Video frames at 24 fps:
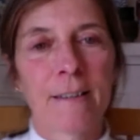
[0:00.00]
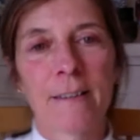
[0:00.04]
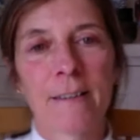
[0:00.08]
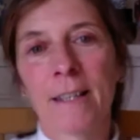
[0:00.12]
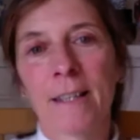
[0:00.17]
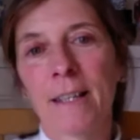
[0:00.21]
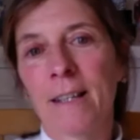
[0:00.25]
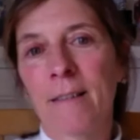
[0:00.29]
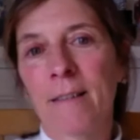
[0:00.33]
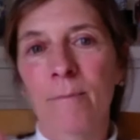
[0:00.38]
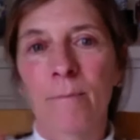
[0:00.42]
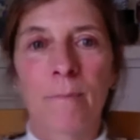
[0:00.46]

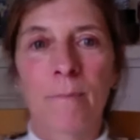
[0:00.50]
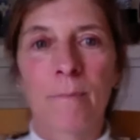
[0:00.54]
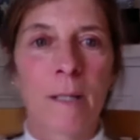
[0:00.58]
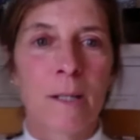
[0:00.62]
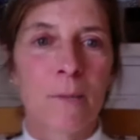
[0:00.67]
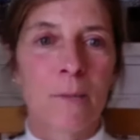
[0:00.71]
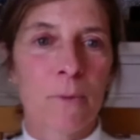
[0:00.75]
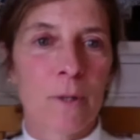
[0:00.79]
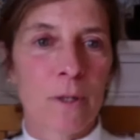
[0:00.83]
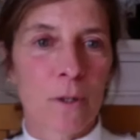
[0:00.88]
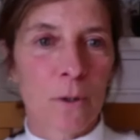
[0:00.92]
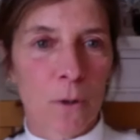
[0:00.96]
then
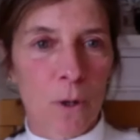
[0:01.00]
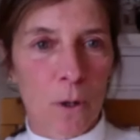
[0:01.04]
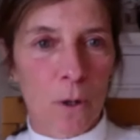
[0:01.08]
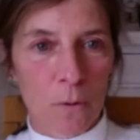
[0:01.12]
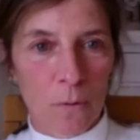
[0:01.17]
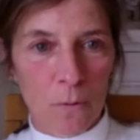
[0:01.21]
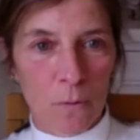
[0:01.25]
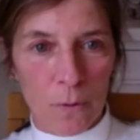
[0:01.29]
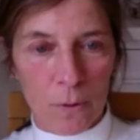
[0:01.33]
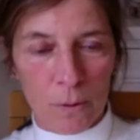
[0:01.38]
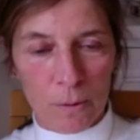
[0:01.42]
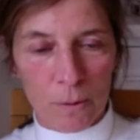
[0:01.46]
maybe you go
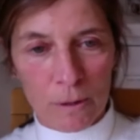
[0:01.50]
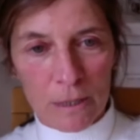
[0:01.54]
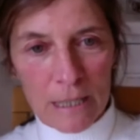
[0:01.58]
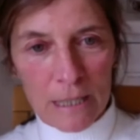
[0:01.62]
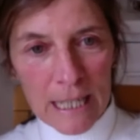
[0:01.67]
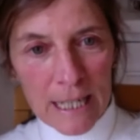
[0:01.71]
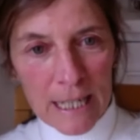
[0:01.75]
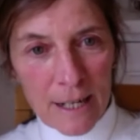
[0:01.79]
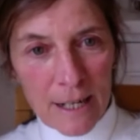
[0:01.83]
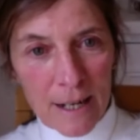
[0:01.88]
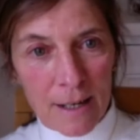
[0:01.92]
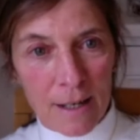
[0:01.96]
for
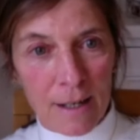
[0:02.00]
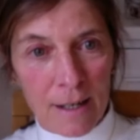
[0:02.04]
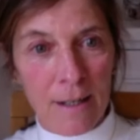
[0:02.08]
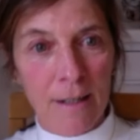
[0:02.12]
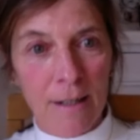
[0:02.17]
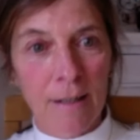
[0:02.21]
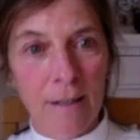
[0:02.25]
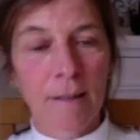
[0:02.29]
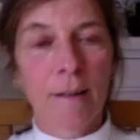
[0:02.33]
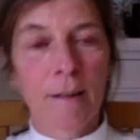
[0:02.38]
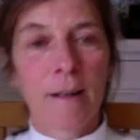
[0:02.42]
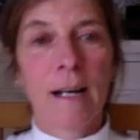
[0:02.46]

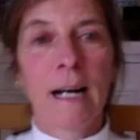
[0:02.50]
dinner,